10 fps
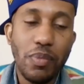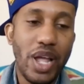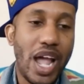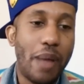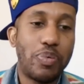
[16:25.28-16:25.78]
Man,
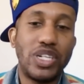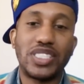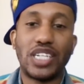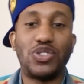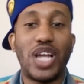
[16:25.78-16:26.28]
I
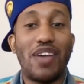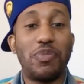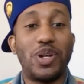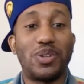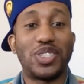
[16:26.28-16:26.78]
appreciate you having me
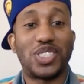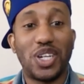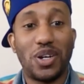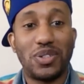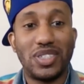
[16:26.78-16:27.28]
on the
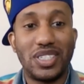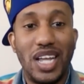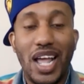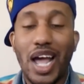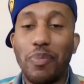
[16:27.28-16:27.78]
show.
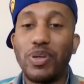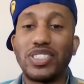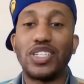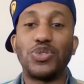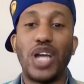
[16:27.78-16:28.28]
I
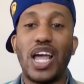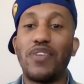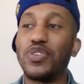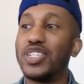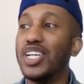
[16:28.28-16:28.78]
appreciate you
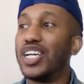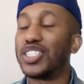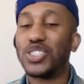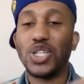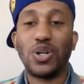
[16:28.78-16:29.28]
having a
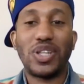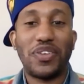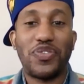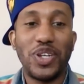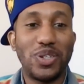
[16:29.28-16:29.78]
show that
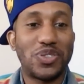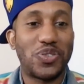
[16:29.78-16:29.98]
feels